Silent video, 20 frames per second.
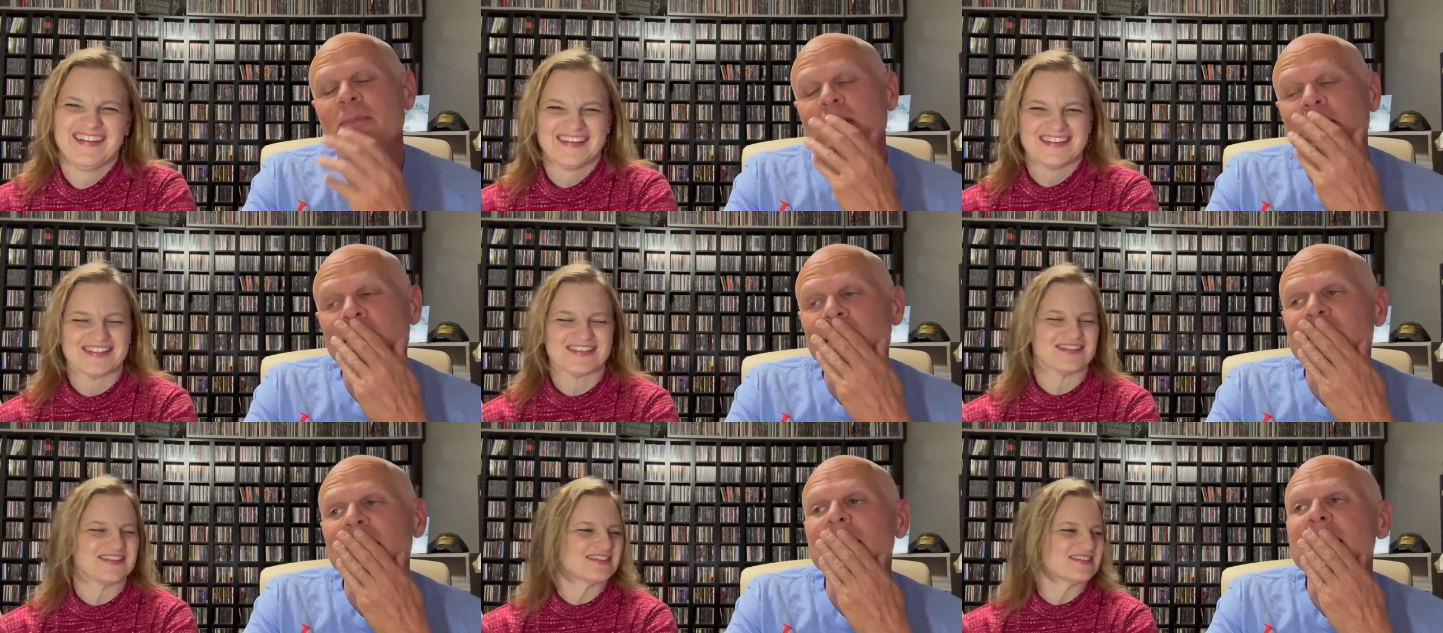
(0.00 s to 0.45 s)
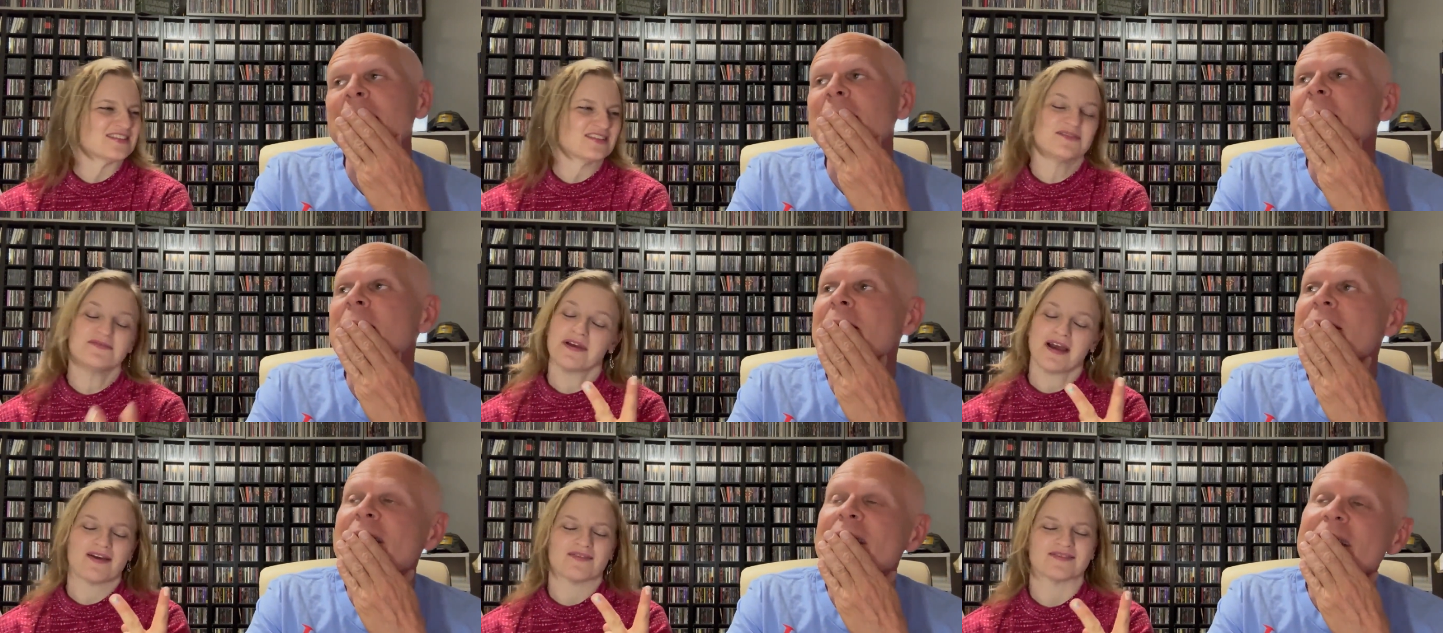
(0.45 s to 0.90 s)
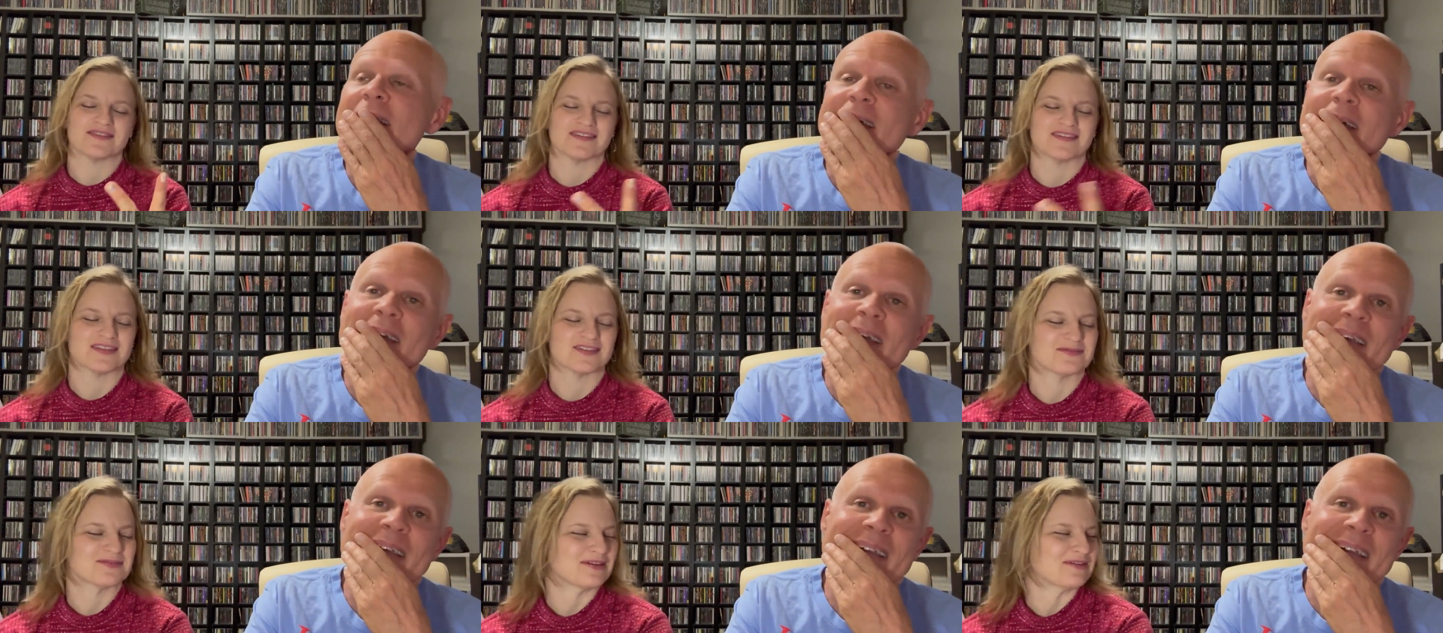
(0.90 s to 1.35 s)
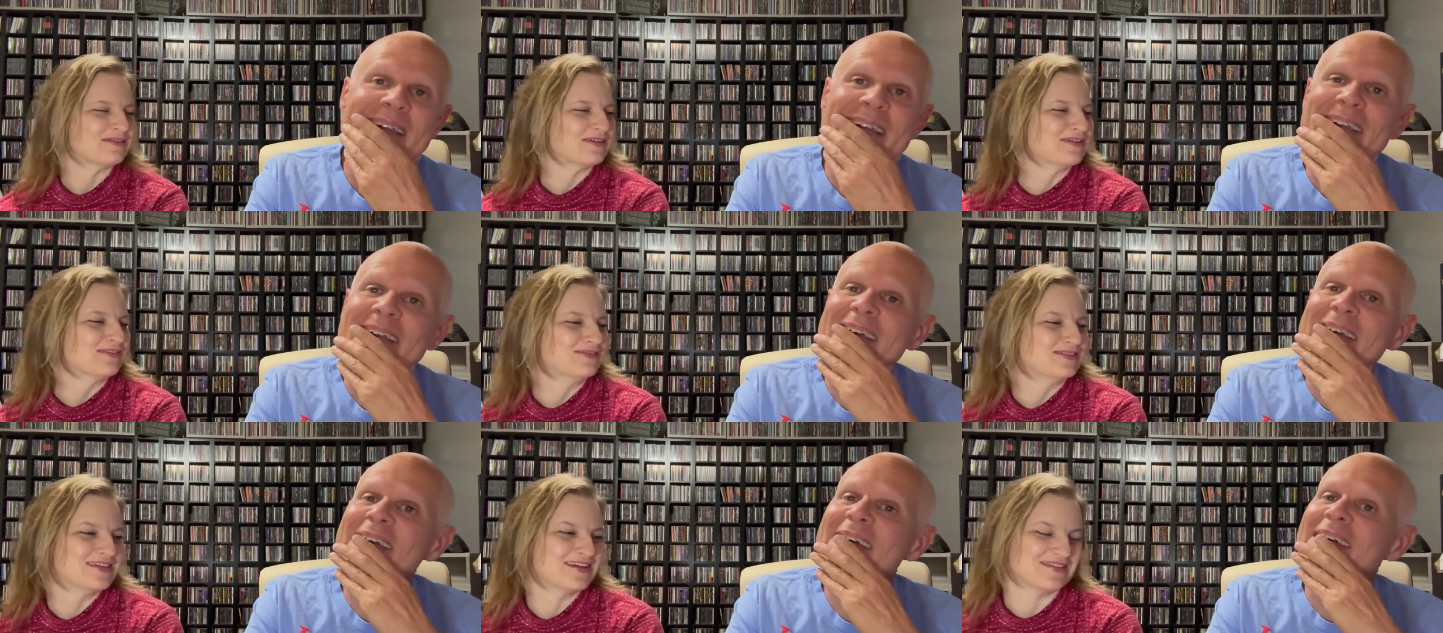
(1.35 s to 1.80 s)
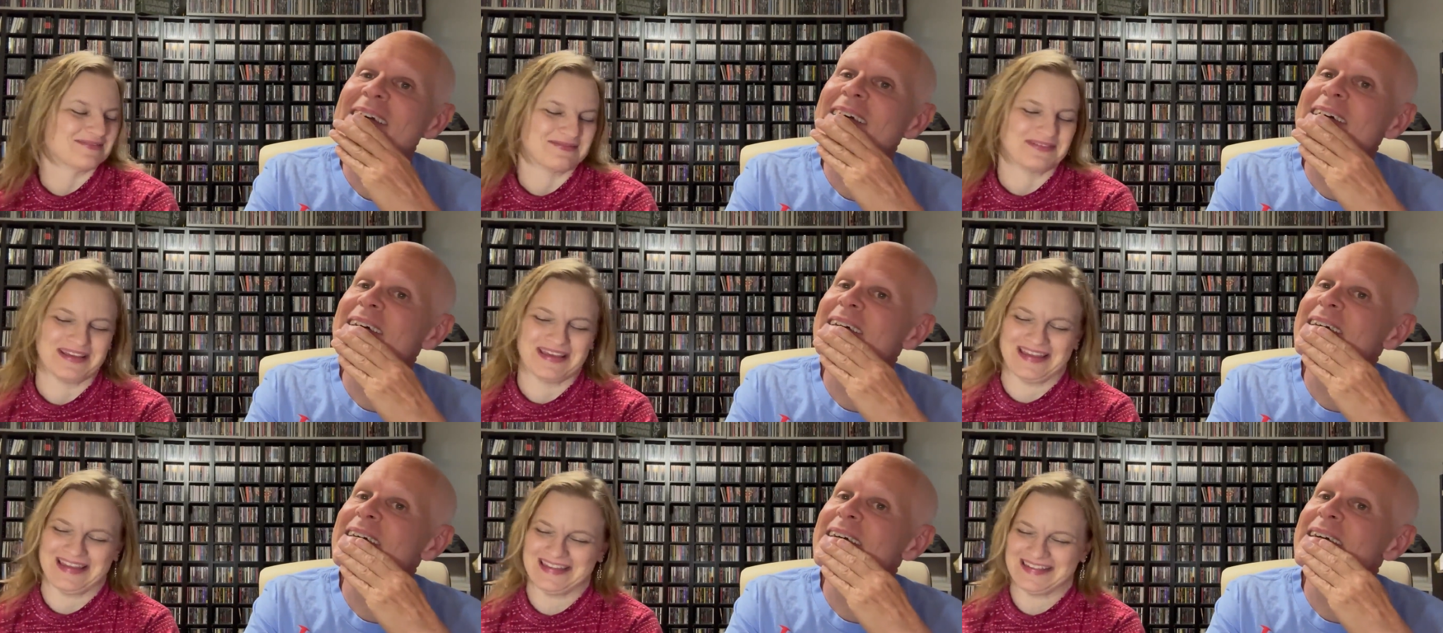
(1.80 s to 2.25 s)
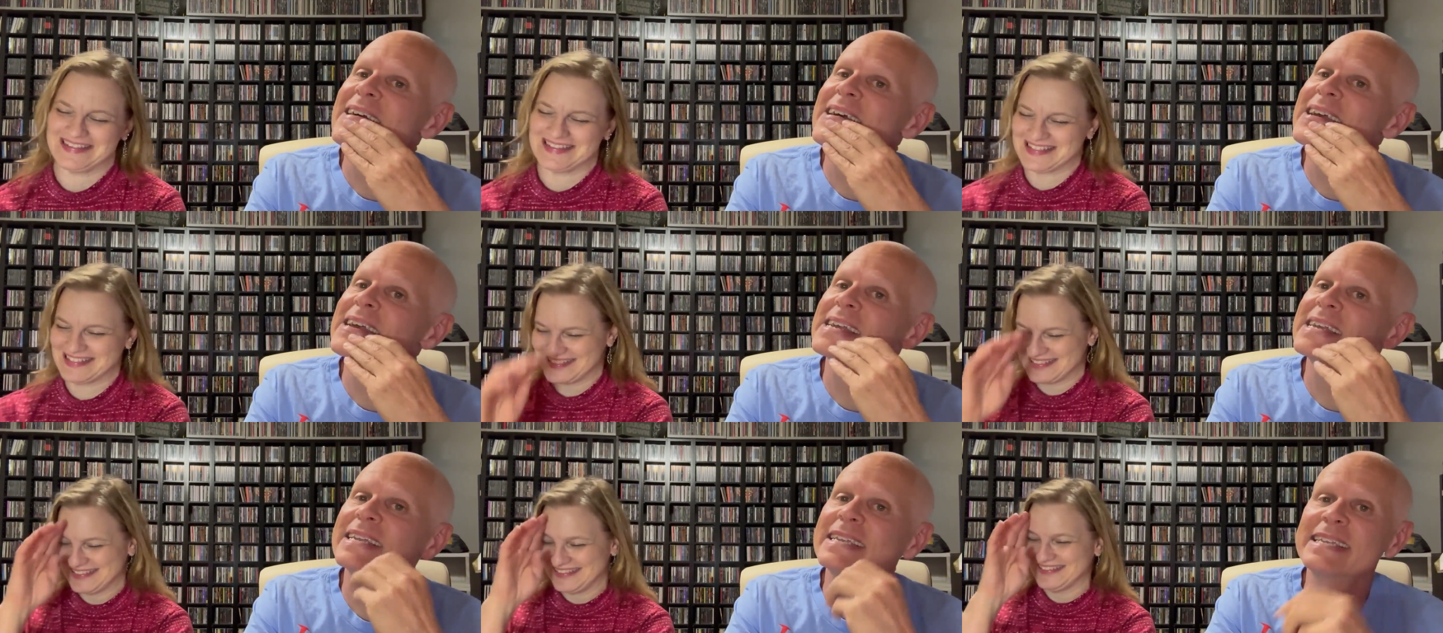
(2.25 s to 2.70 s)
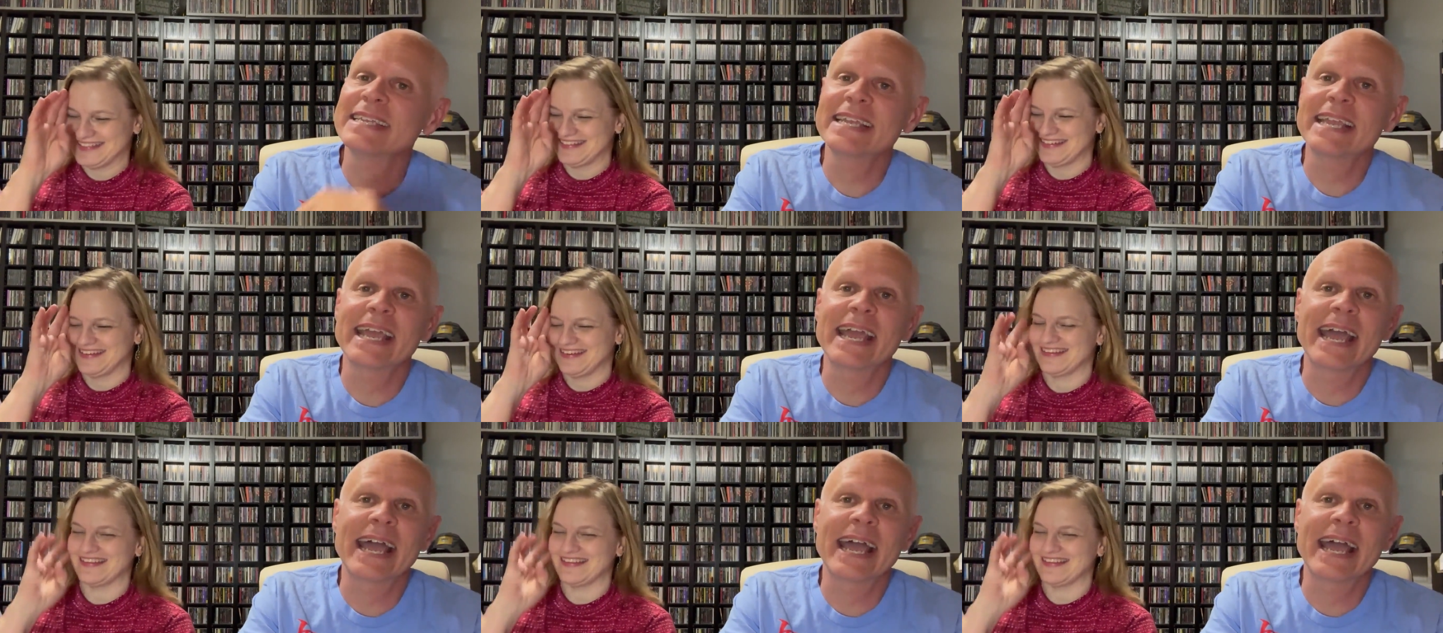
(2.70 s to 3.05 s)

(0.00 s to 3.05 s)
Speaker 1: so it's two houses this week we've done weeds. Yeah.